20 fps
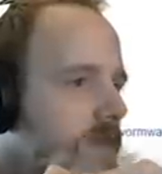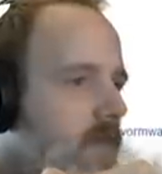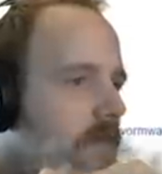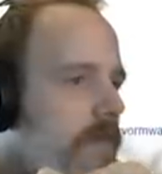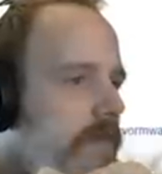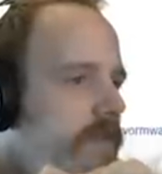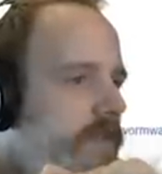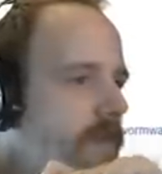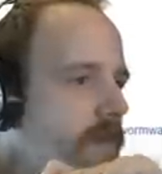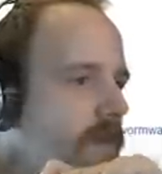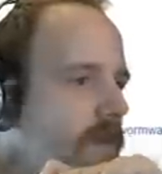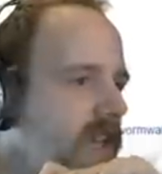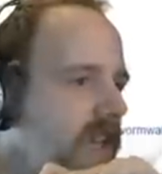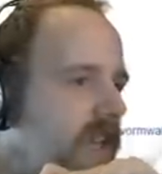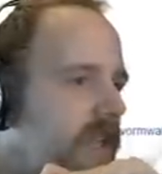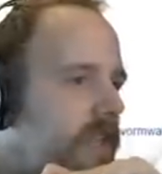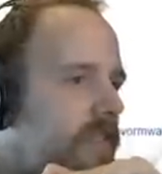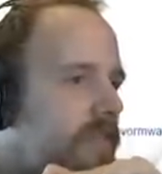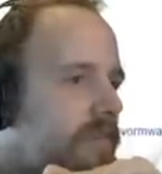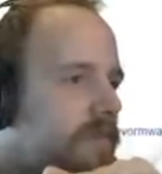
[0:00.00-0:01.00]
so
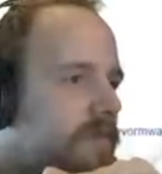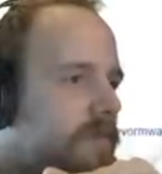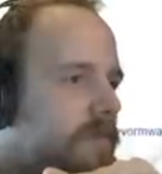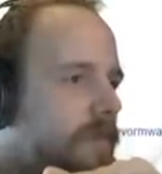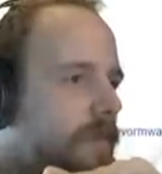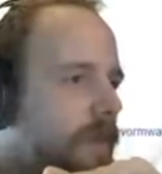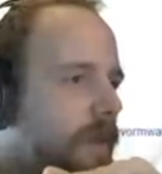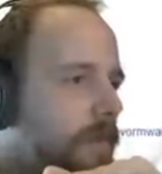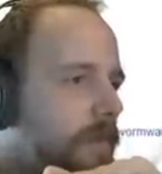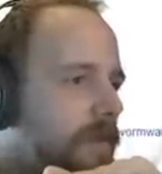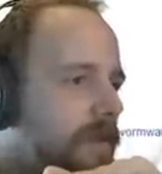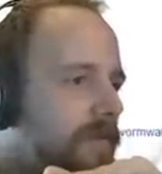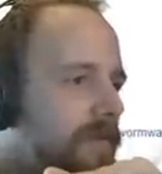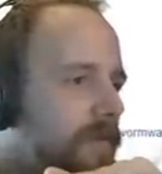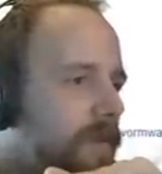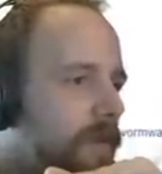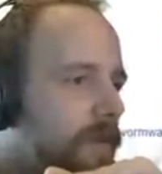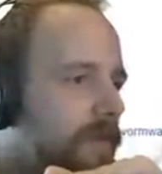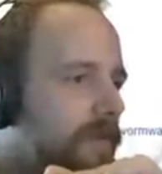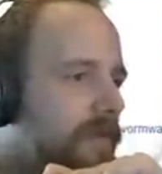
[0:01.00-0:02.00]
yeah, we'll go with the
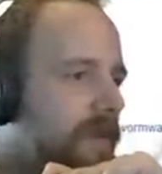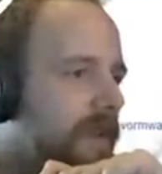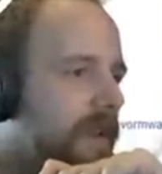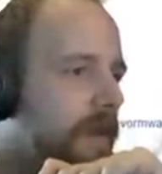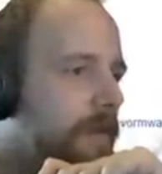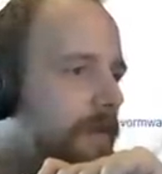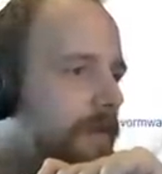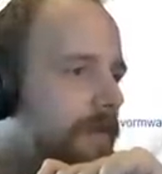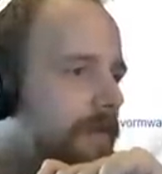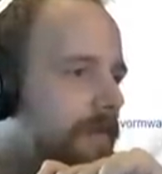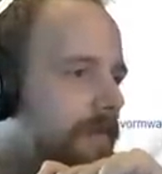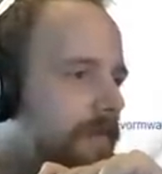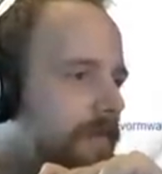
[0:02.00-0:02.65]
Ford for that one.